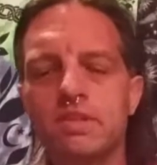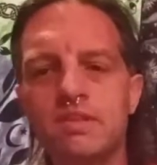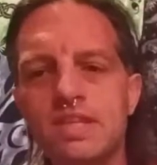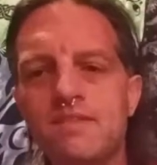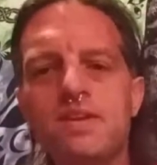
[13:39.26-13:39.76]

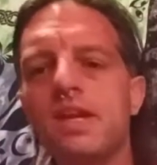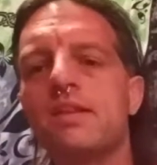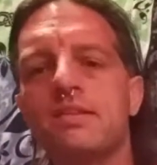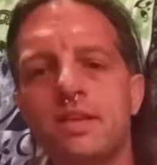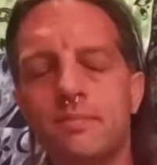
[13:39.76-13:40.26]

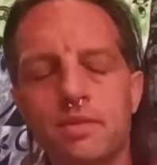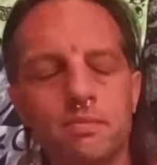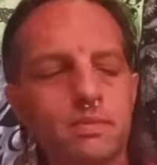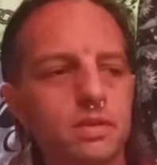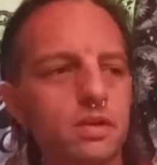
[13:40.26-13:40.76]
deviated septum.
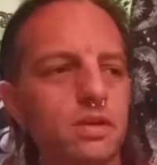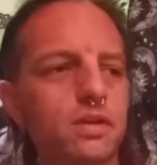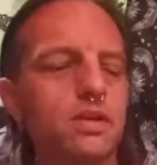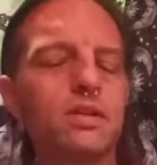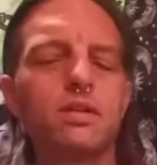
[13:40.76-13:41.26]

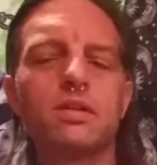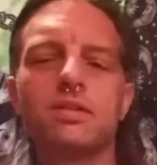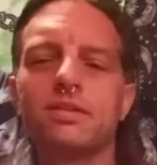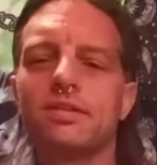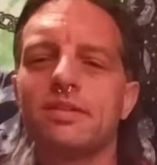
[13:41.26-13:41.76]

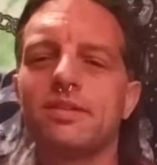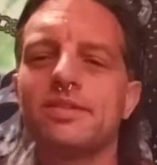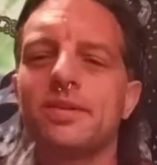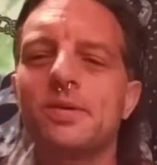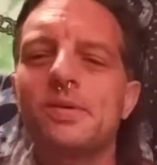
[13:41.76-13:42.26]

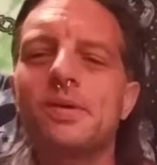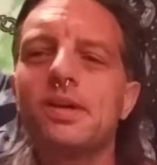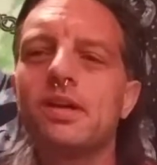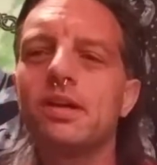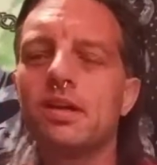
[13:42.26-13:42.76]
So,
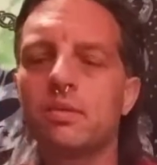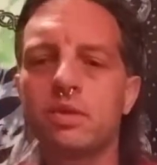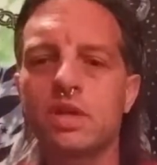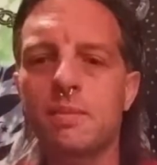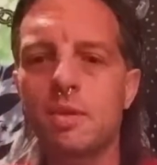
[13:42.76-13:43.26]

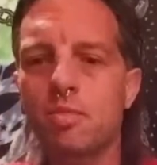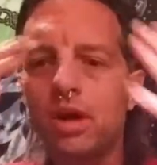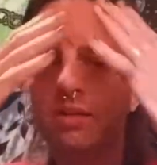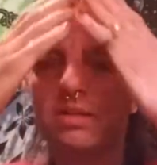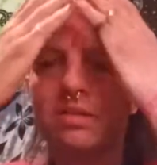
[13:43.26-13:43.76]
which I'm in the
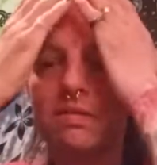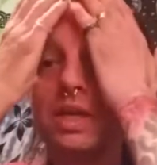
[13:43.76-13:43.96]
process of